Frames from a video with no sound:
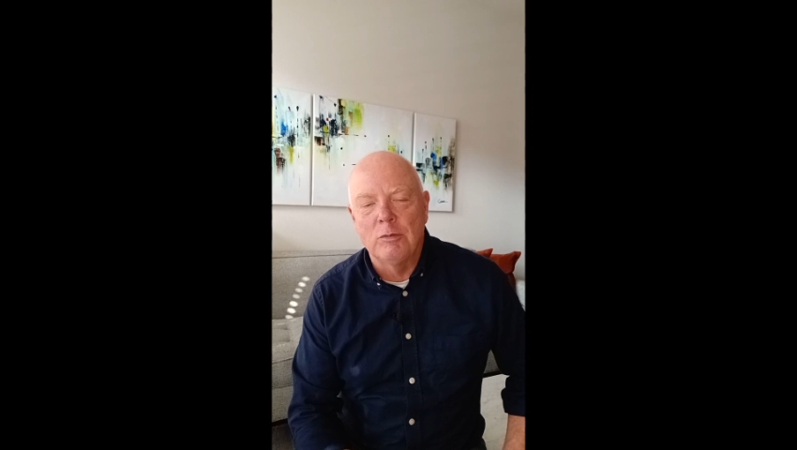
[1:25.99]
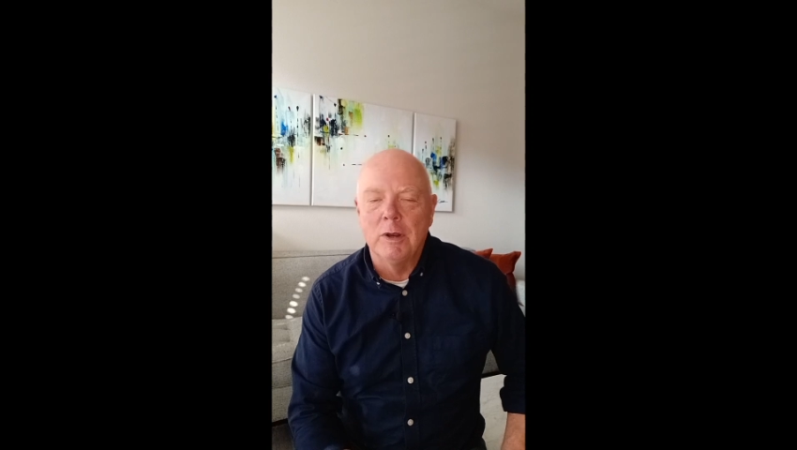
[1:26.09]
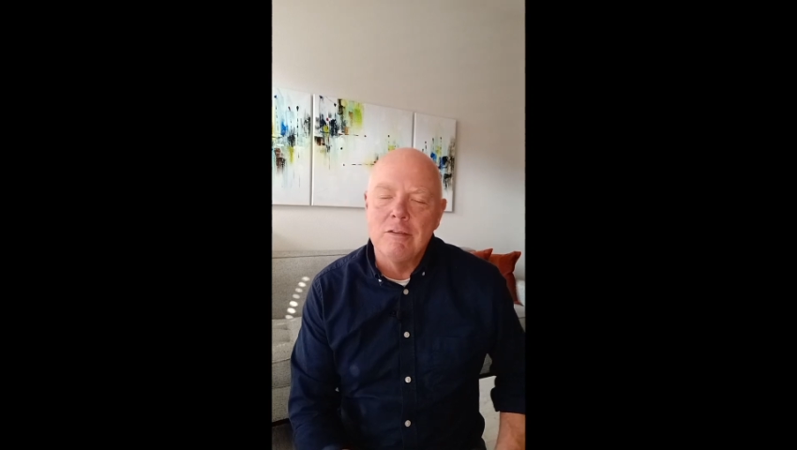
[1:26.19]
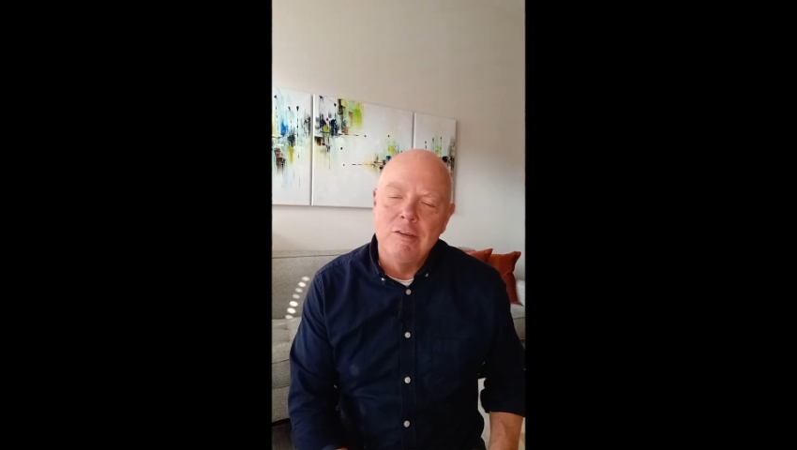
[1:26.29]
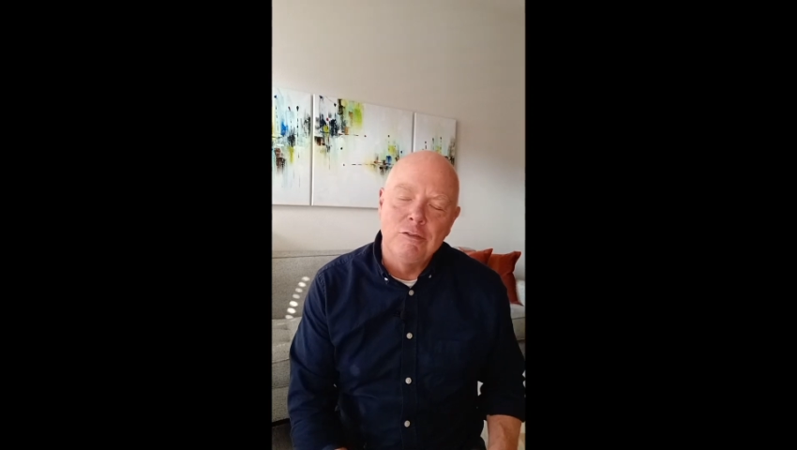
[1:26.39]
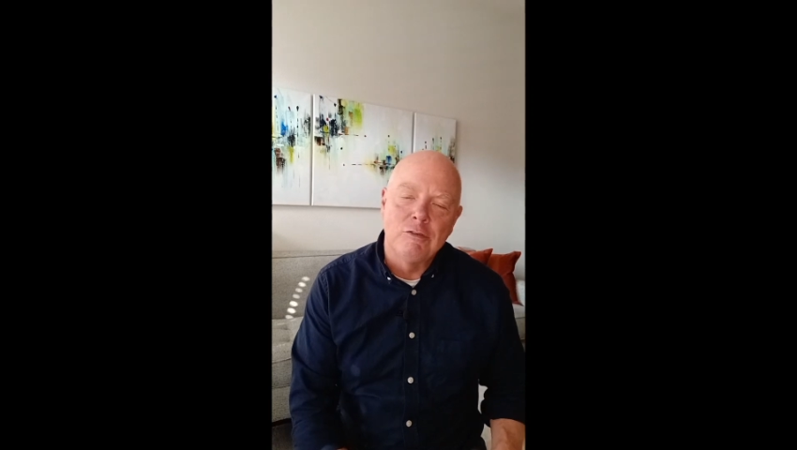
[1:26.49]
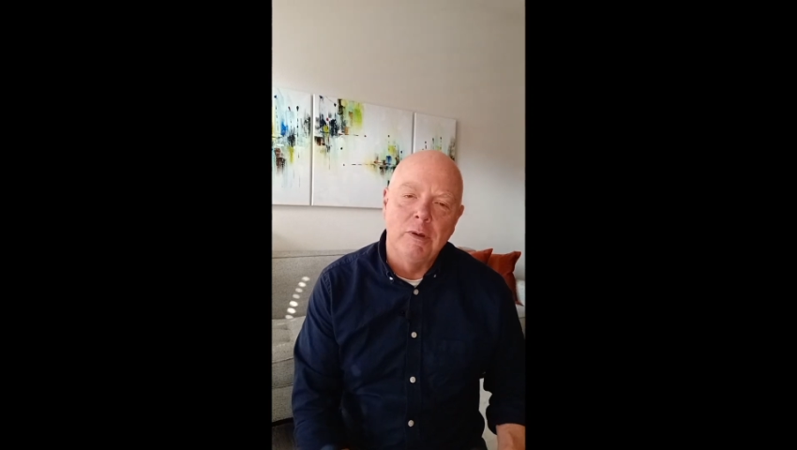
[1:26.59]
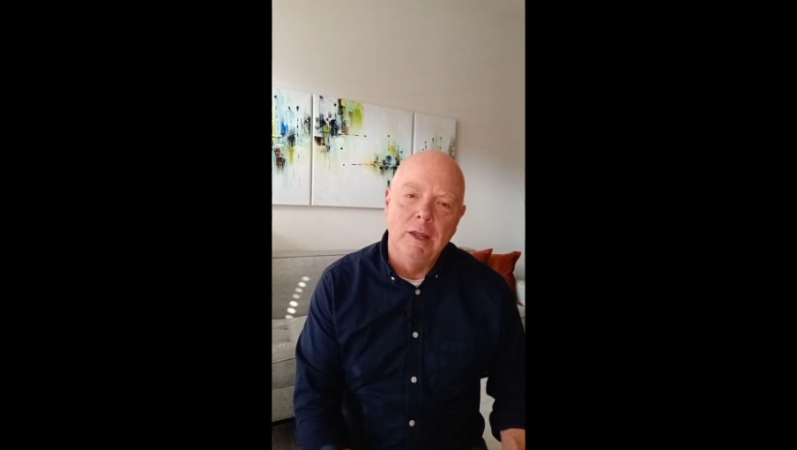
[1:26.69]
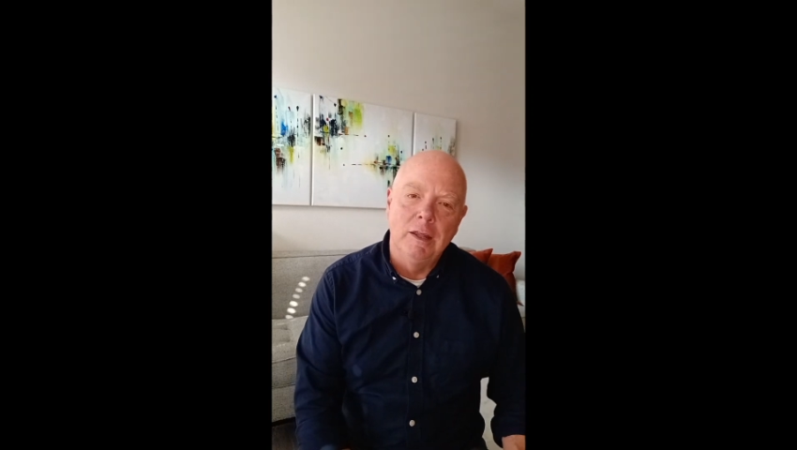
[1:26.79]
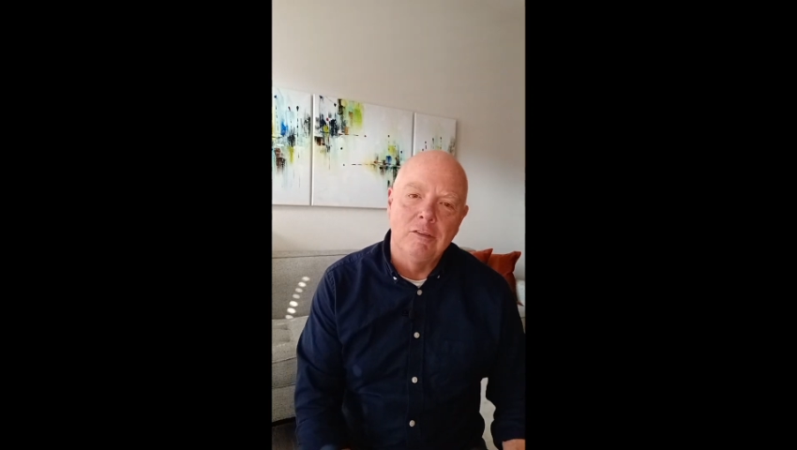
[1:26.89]
what its
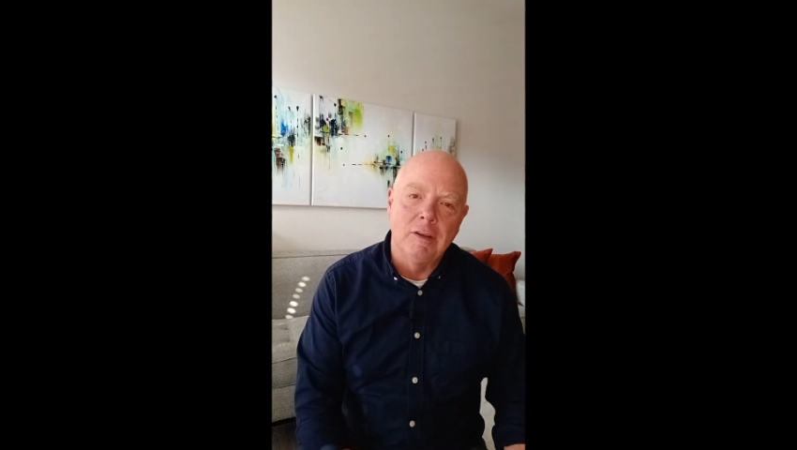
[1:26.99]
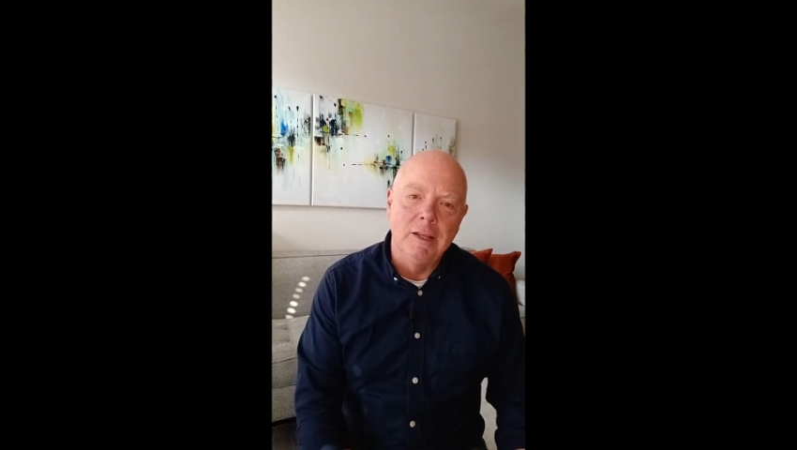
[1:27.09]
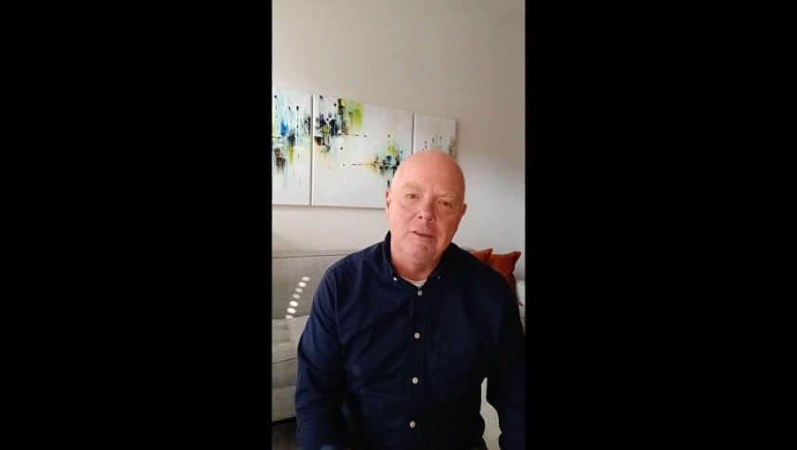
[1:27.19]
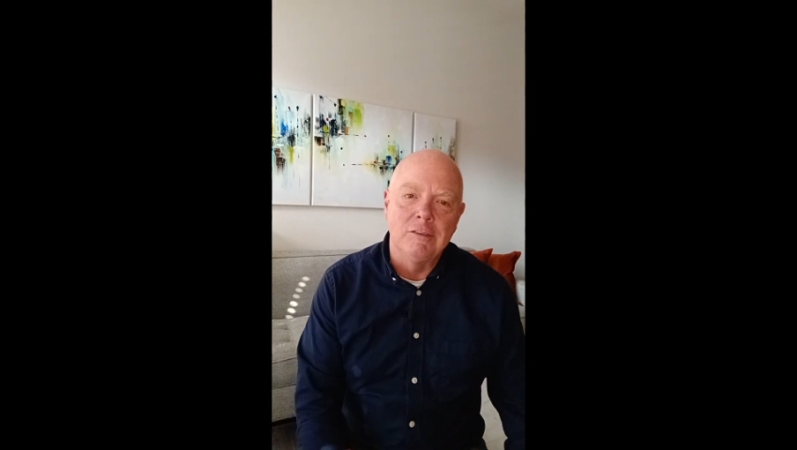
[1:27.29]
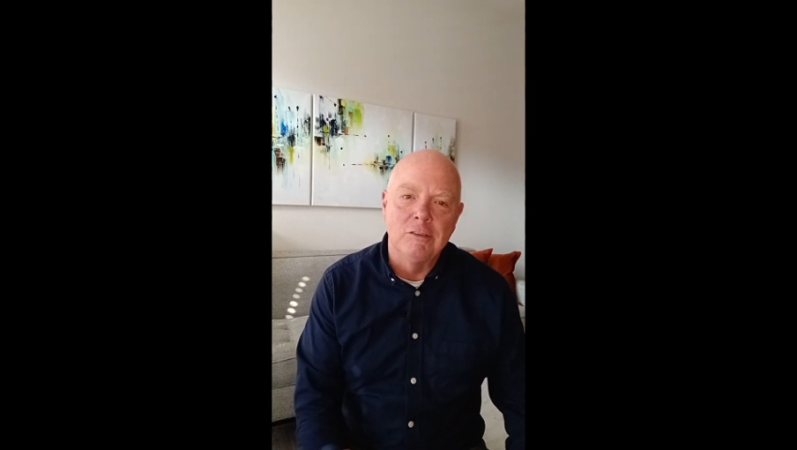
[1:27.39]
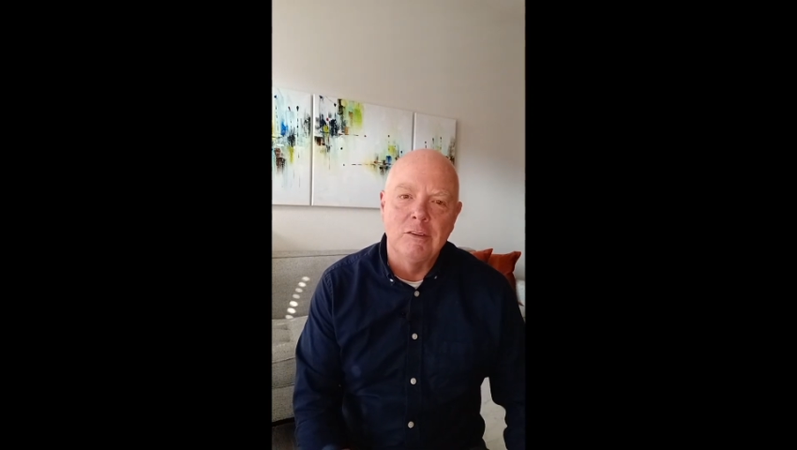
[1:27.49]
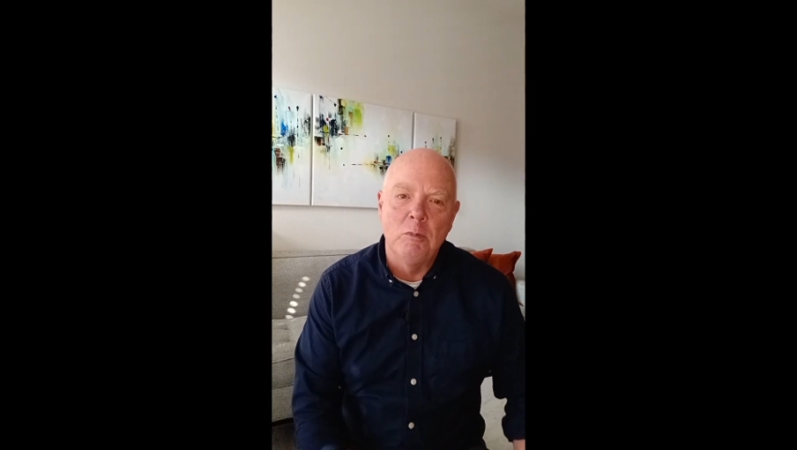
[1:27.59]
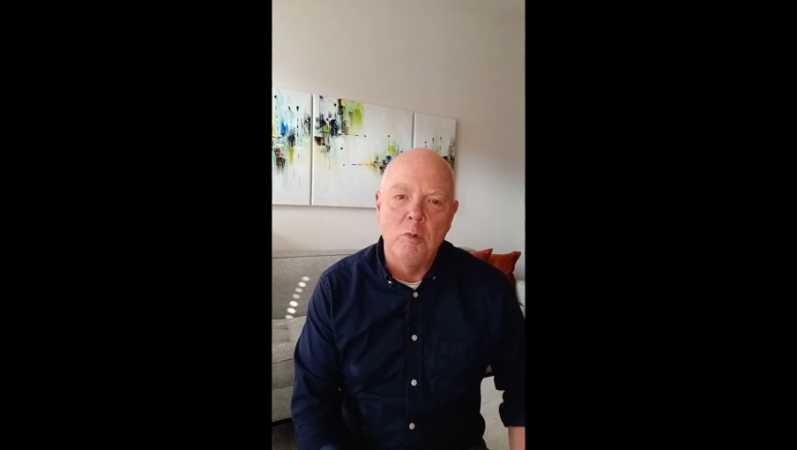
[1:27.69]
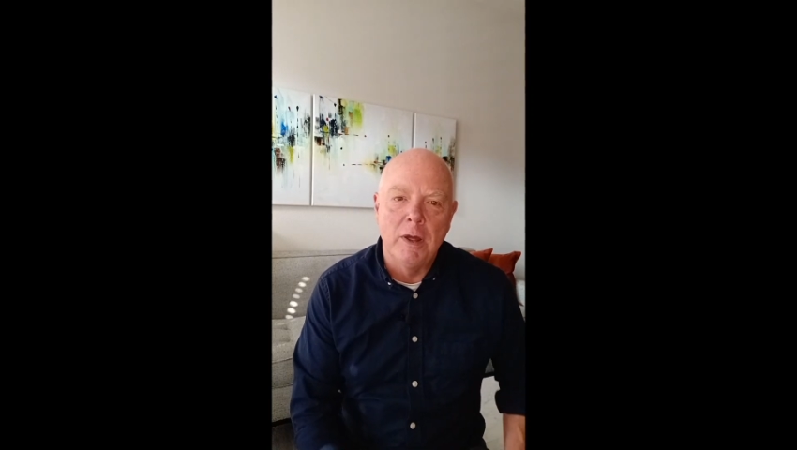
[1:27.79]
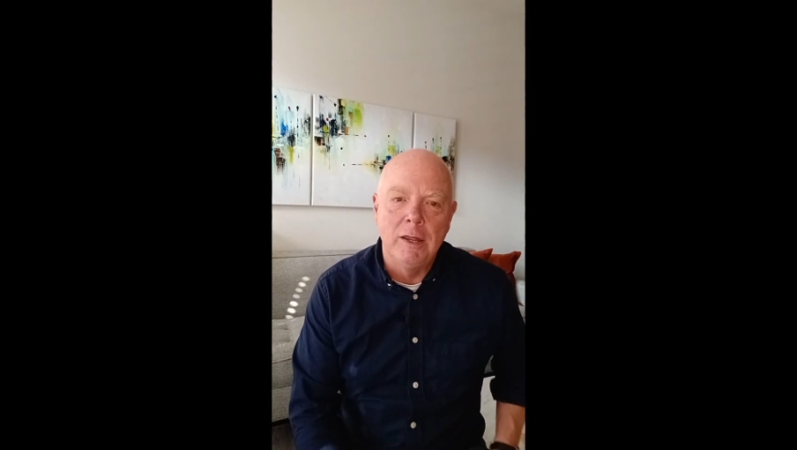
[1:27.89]
history is, at least in
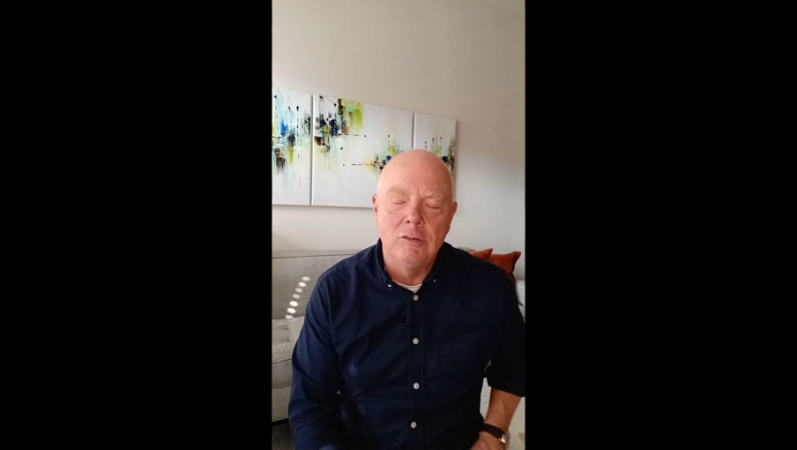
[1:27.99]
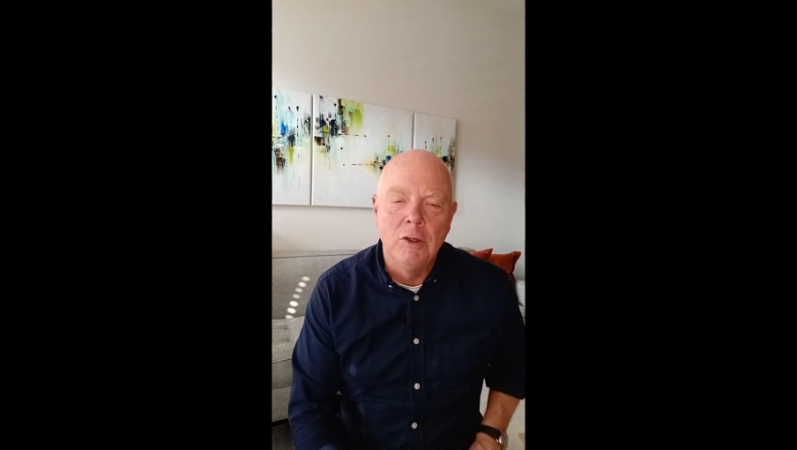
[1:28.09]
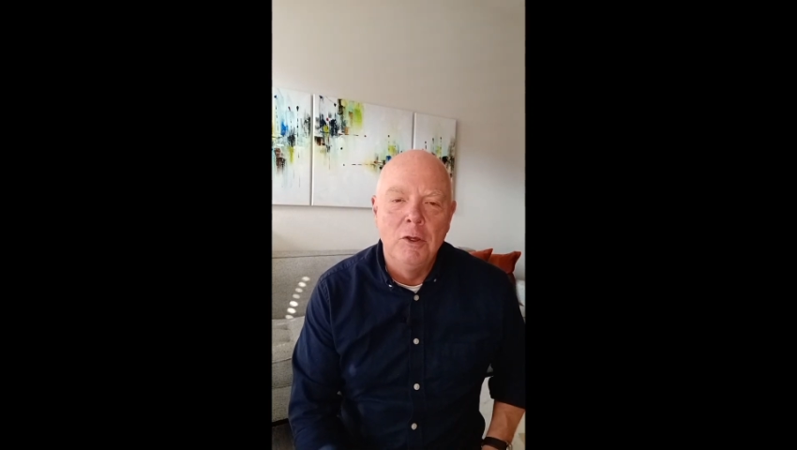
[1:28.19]
some ways,